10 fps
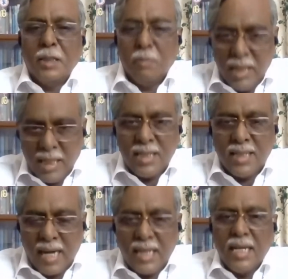It
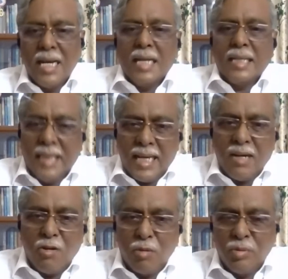means that
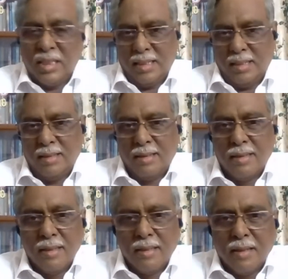their homestead,
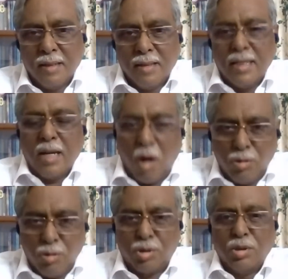their
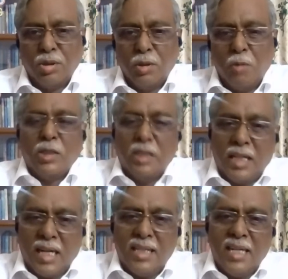house
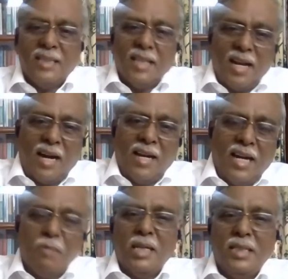was recounted as a
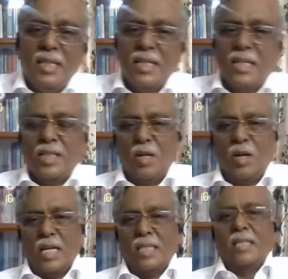land held by the
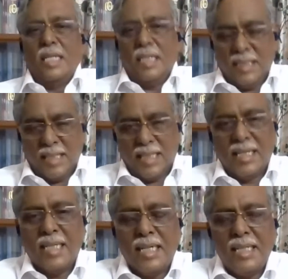scheduled caste. It is
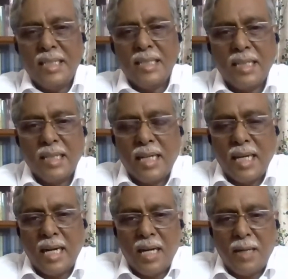exactly that
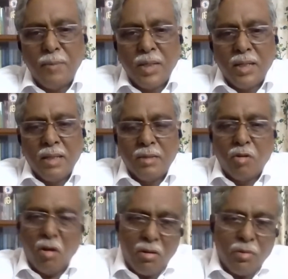Kerala,
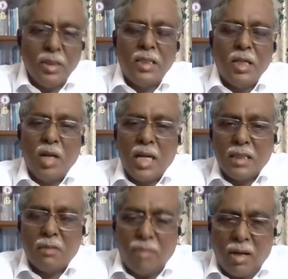though the scheduled
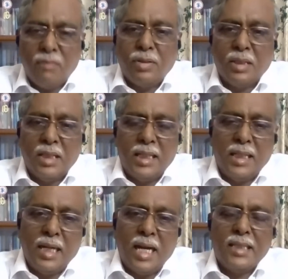caste fought for
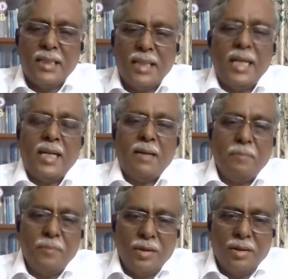the land there,
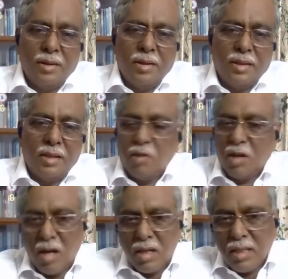they
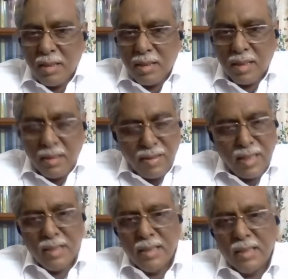were not
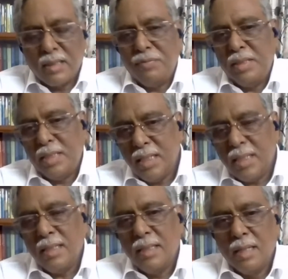given
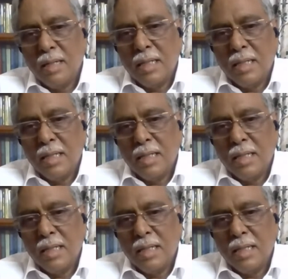sufficient.